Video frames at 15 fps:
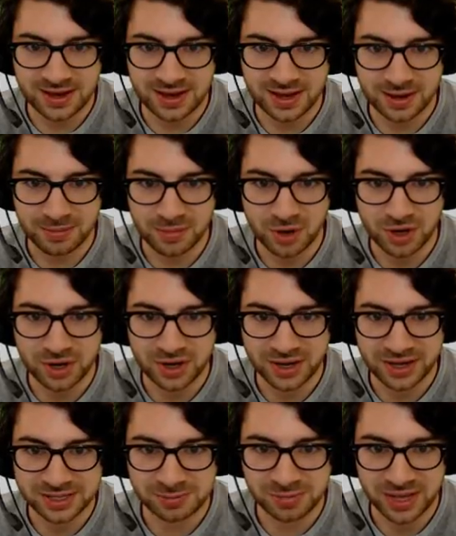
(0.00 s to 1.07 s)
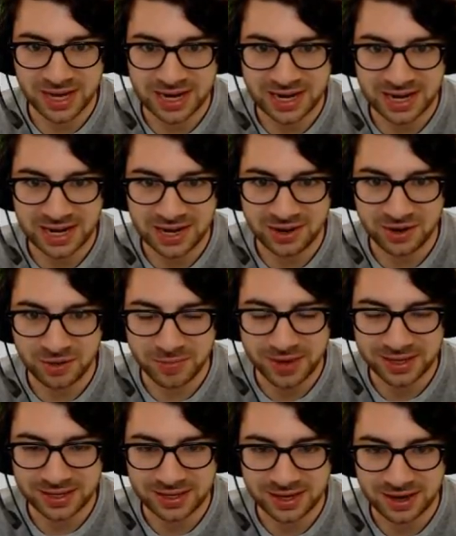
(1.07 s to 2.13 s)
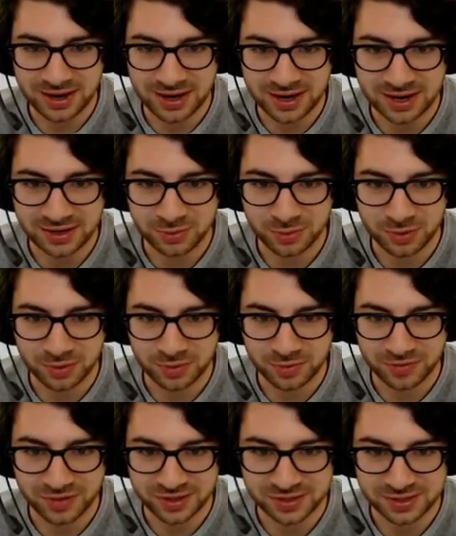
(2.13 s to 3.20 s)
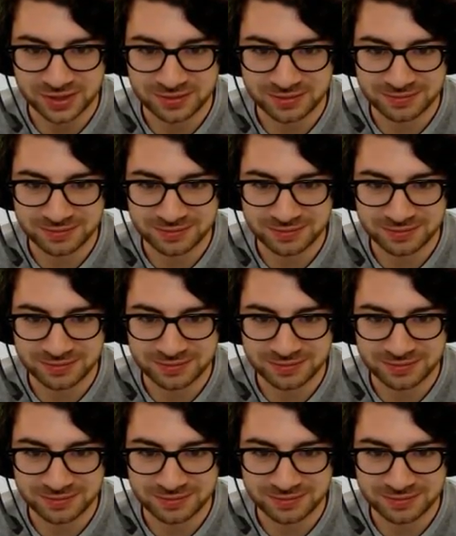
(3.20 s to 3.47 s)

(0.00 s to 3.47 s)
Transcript: And I'm not going to explain how making it hard will fix it.